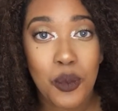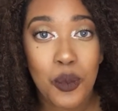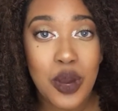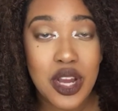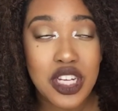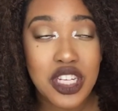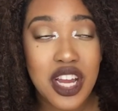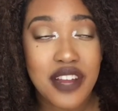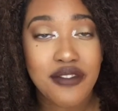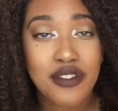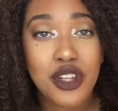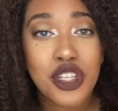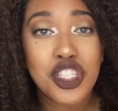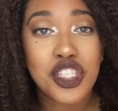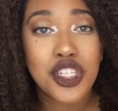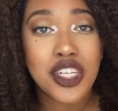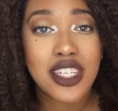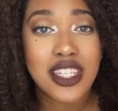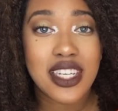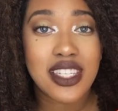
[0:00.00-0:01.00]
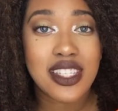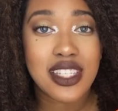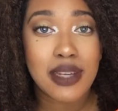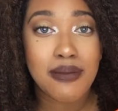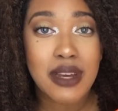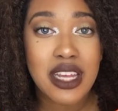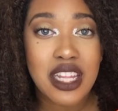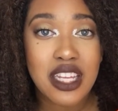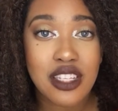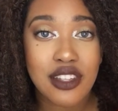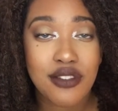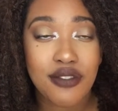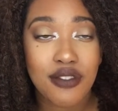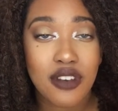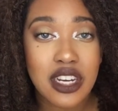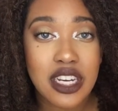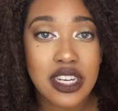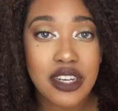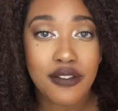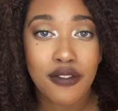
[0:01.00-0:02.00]
which influencer did send me this
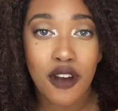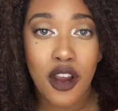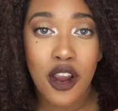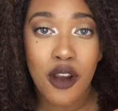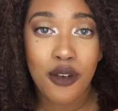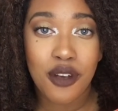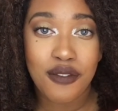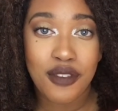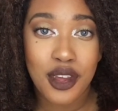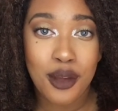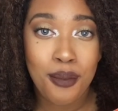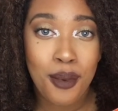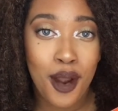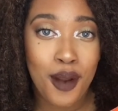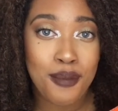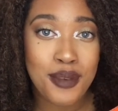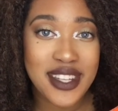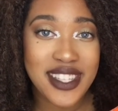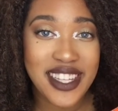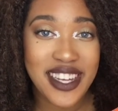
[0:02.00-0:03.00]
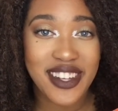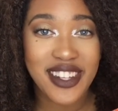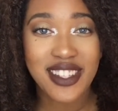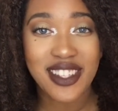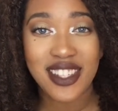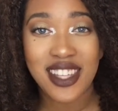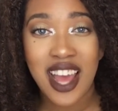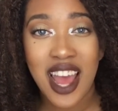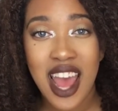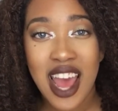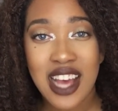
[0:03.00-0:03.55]
free for review purposes.